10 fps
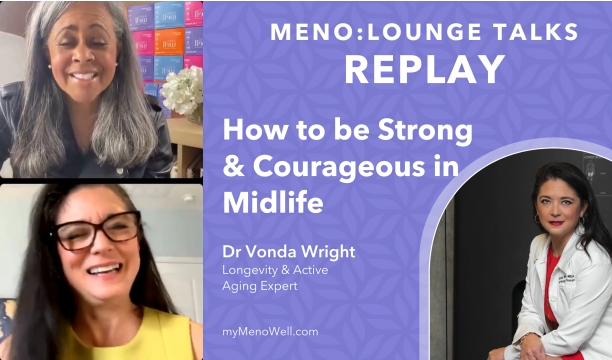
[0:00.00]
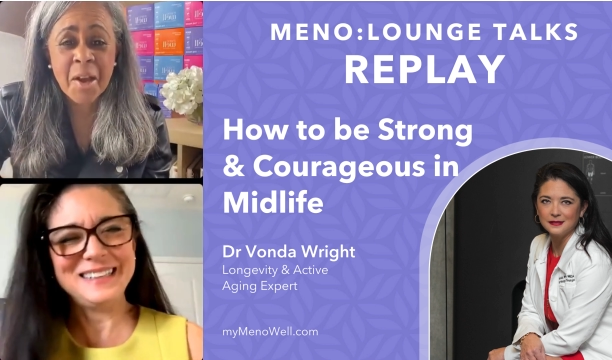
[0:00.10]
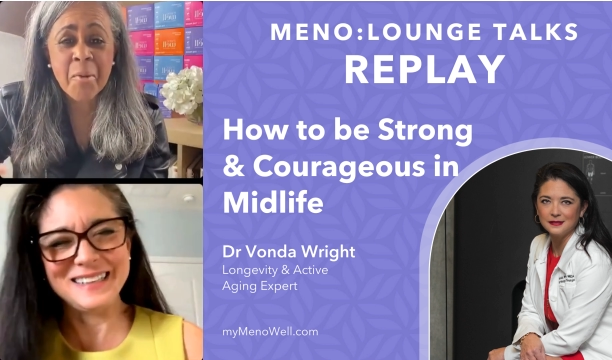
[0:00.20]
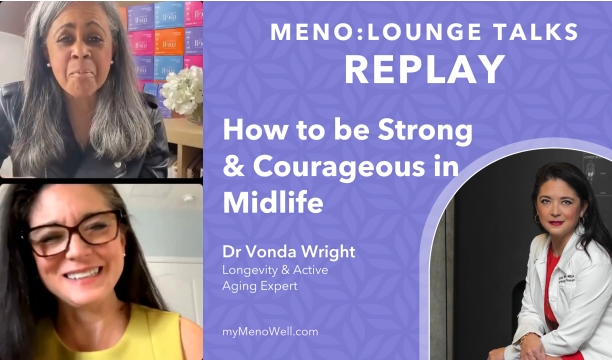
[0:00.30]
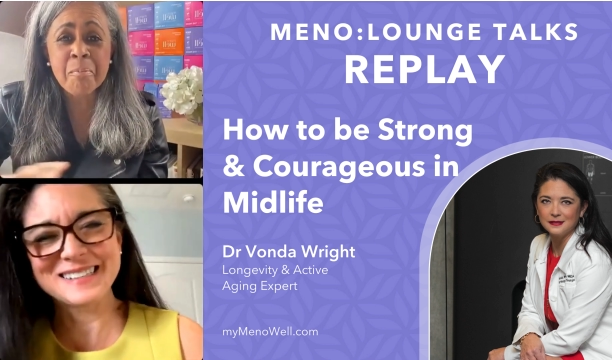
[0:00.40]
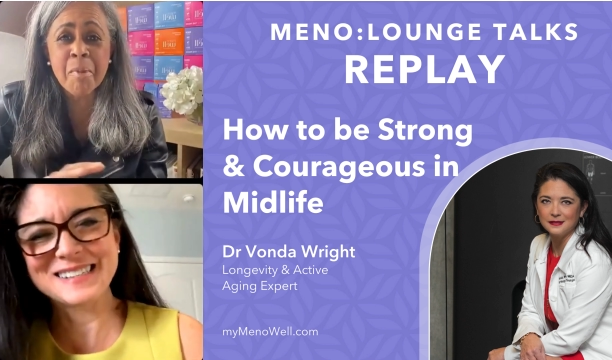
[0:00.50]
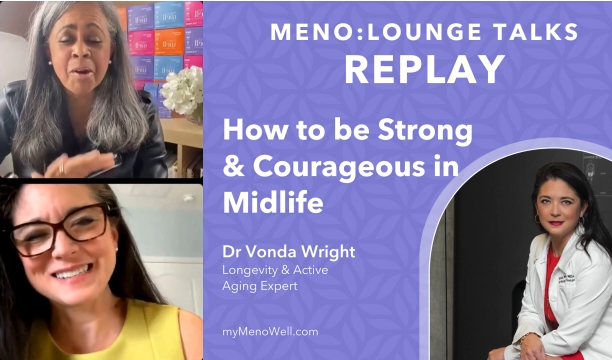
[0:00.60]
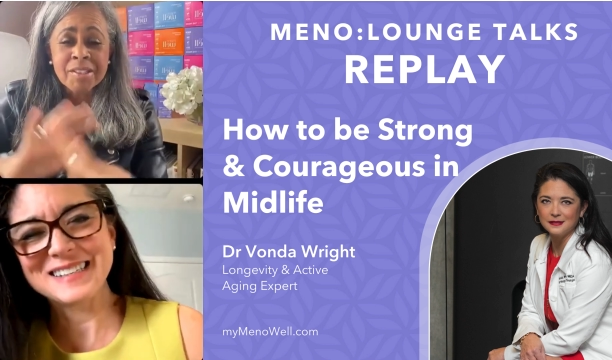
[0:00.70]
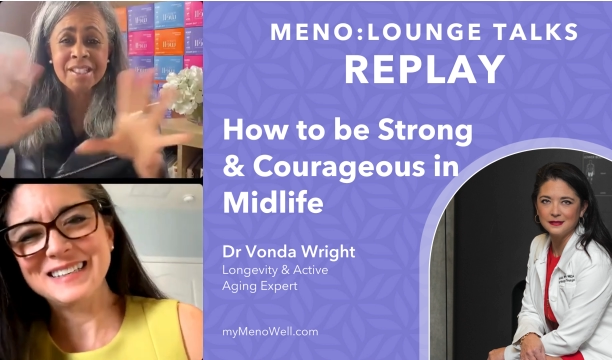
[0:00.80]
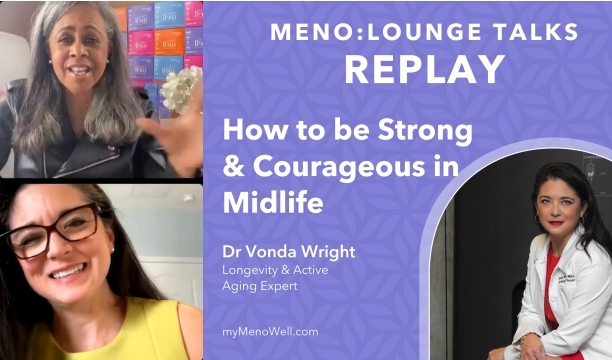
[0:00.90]
Speaker 1: So
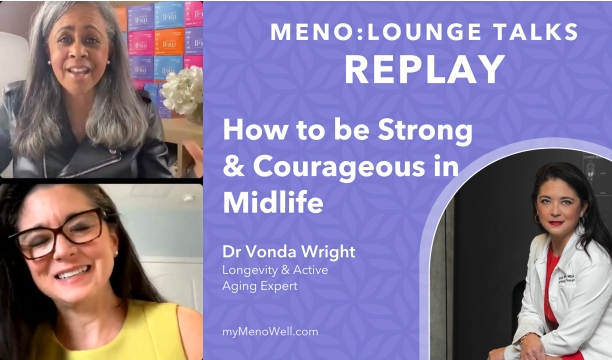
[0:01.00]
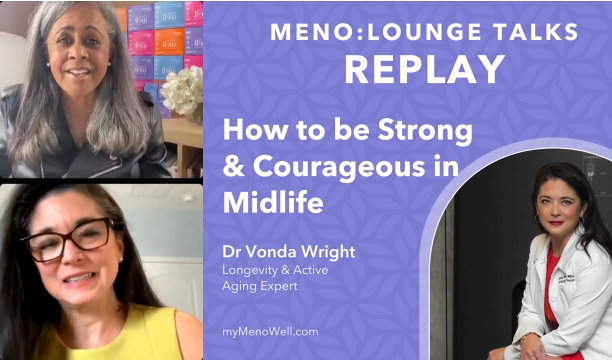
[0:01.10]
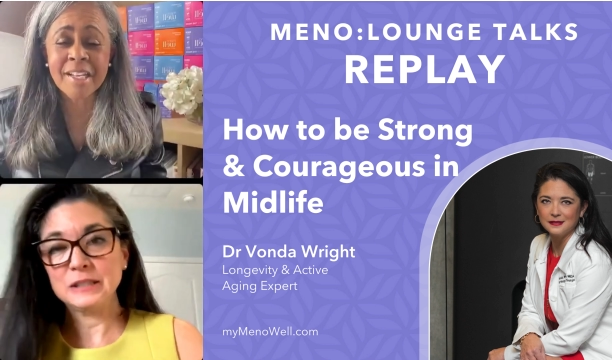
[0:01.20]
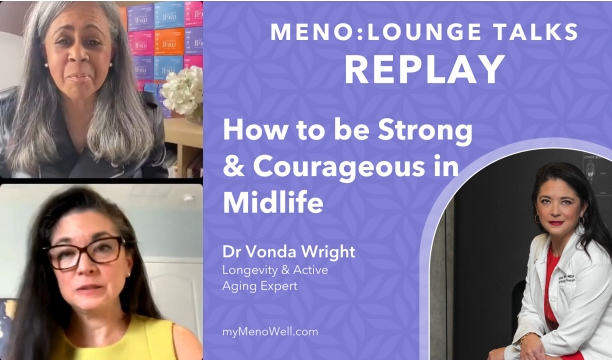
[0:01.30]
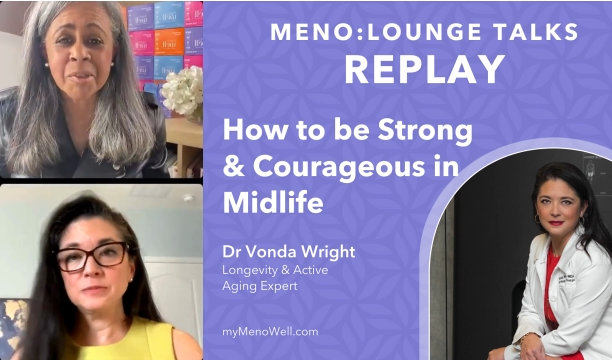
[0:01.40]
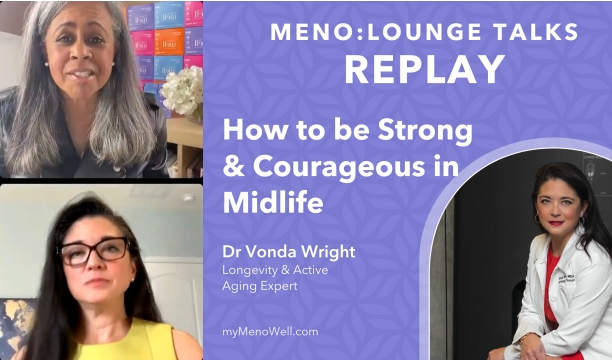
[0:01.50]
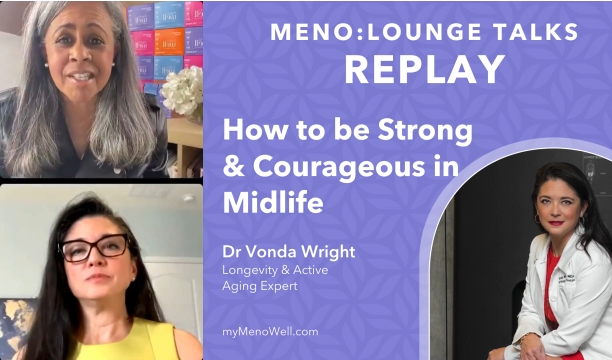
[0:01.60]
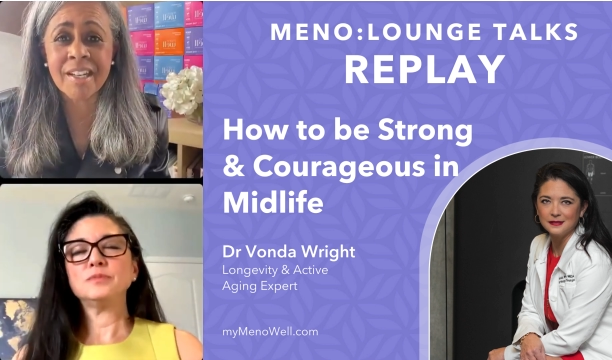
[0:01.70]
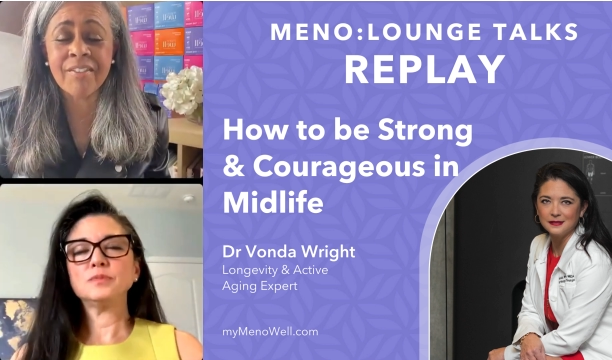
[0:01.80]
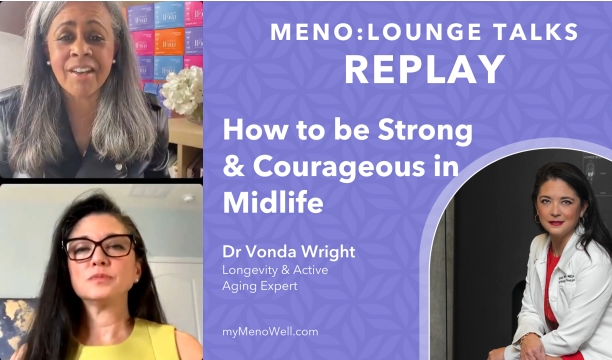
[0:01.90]
most
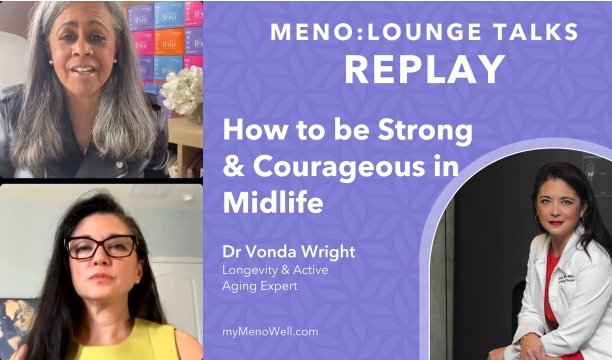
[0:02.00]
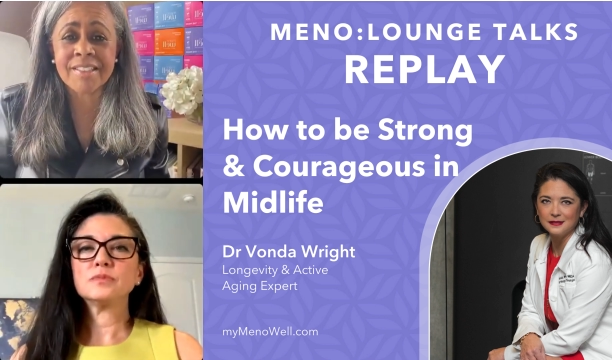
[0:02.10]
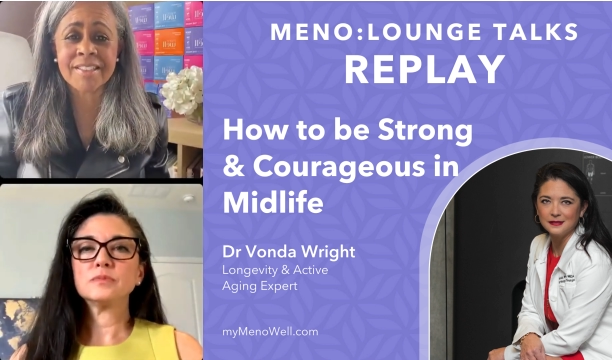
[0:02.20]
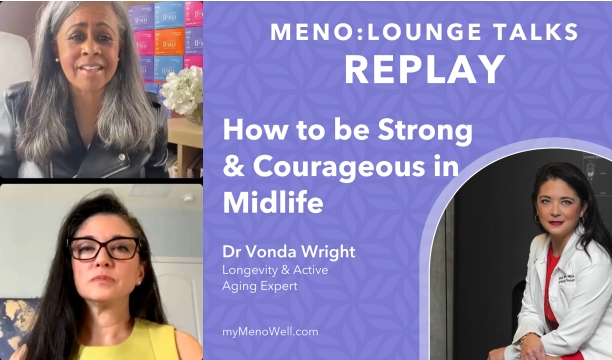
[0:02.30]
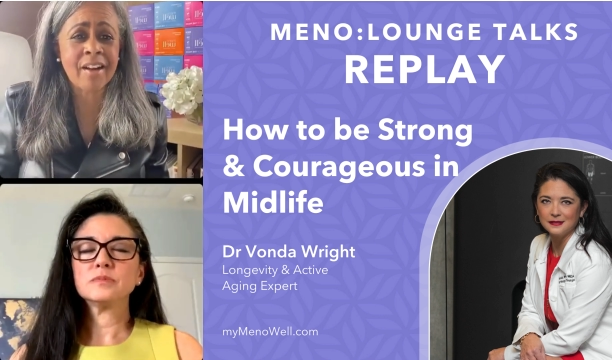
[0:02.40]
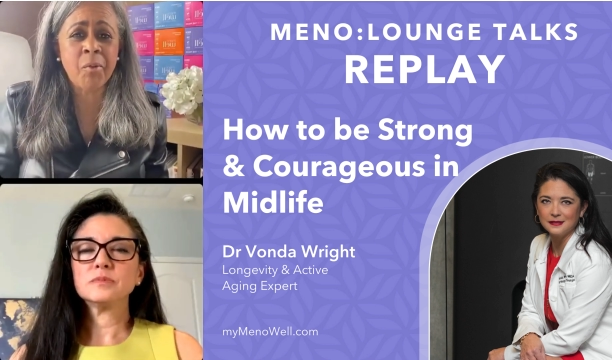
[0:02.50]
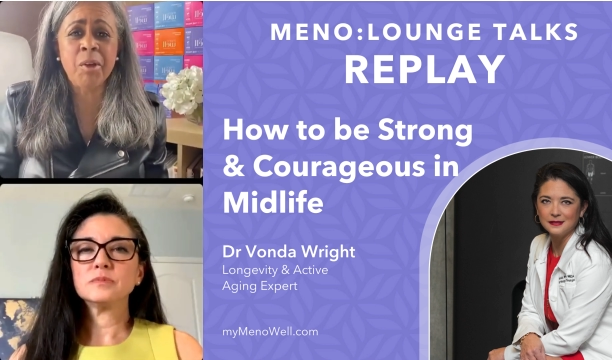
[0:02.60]
90% of us